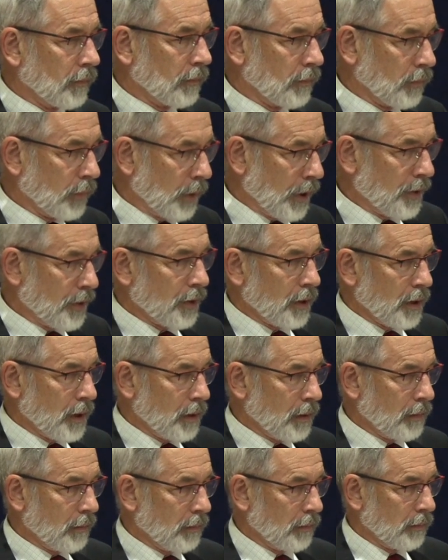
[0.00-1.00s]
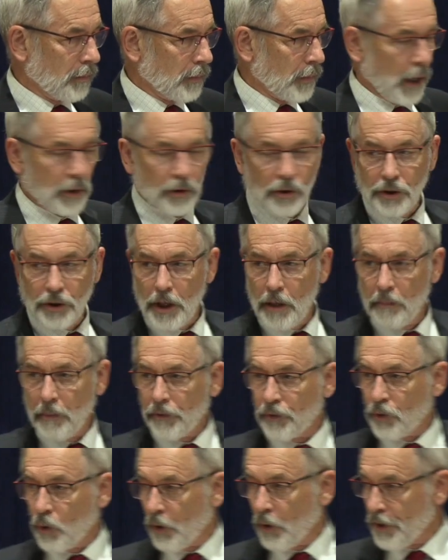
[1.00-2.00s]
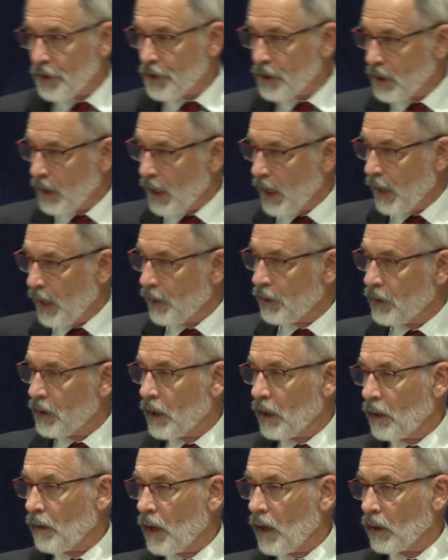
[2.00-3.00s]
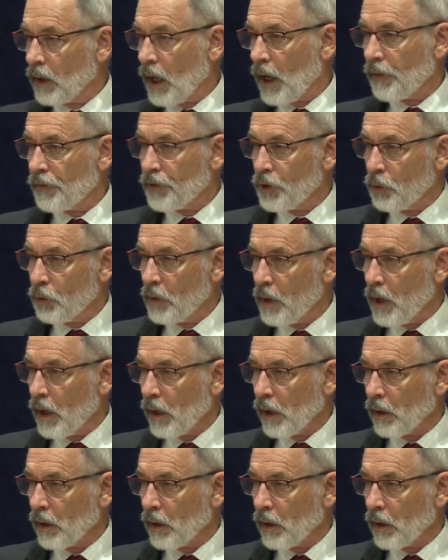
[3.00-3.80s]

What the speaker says: with Dr. Tim, of course, and a lot of you